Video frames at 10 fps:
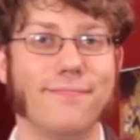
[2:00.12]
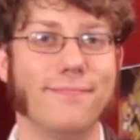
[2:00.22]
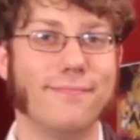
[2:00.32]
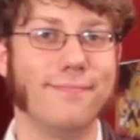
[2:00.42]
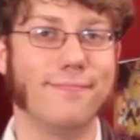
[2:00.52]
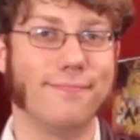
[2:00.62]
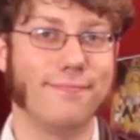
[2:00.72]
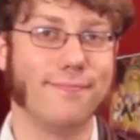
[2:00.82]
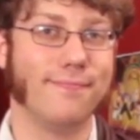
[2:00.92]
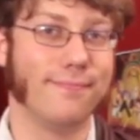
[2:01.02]

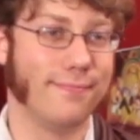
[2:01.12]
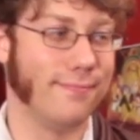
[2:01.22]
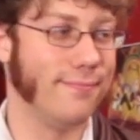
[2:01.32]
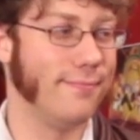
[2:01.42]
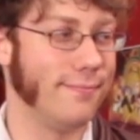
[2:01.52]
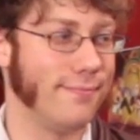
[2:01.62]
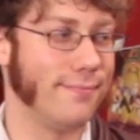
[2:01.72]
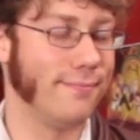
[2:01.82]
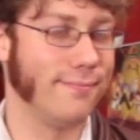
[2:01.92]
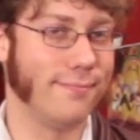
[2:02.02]

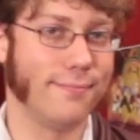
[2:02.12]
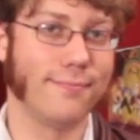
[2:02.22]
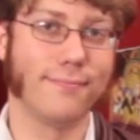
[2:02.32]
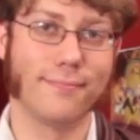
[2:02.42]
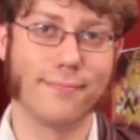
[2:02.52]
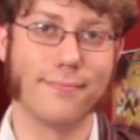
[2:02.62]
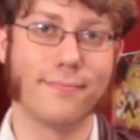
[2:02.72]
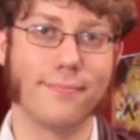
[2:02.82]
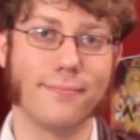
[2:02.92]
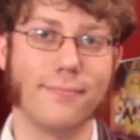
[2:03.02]

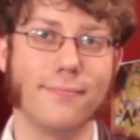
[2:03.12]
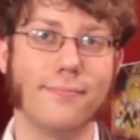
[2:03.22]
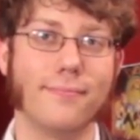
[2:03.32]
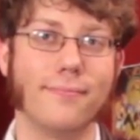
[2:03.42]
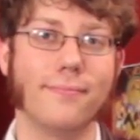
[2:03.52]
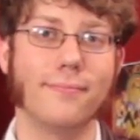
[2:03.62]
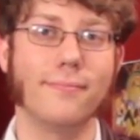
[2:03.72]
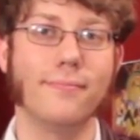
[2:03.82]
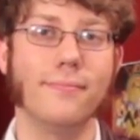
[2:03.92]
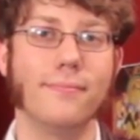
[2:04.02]

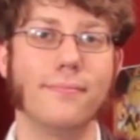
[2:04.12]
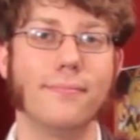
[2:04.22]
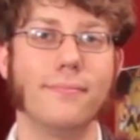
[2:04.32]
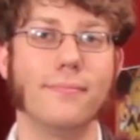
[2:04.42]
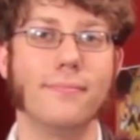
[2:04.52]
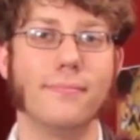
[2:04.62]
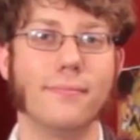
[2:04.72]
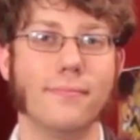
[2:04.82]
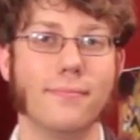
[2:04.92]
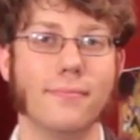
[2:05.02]

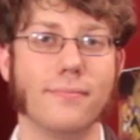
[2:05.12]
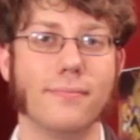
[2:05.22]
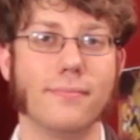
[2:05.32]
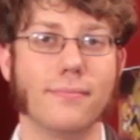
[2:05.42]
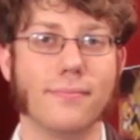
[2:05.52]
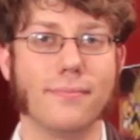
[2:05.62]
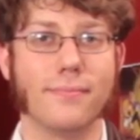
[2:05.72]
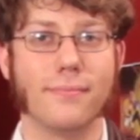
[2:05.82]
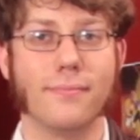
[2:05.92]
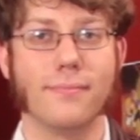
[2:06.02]

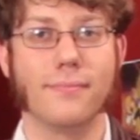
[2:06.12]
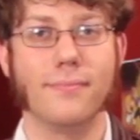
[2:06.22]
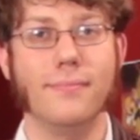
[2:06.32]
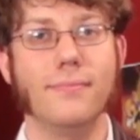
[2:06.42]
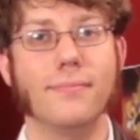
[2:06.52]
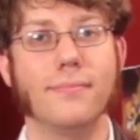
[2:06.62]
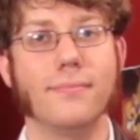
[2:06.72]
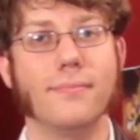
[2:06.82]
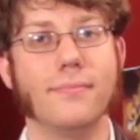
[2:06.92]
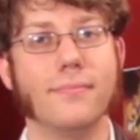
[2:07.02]

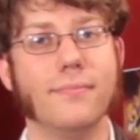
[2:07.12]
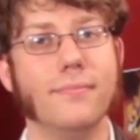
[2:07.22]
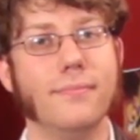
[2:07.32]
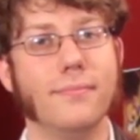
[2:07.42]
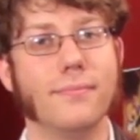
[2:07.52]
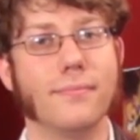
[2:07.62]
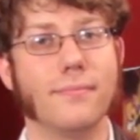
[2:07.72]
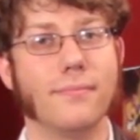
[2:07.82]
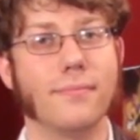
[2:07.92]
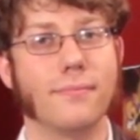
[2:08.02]
This person isn't speaking.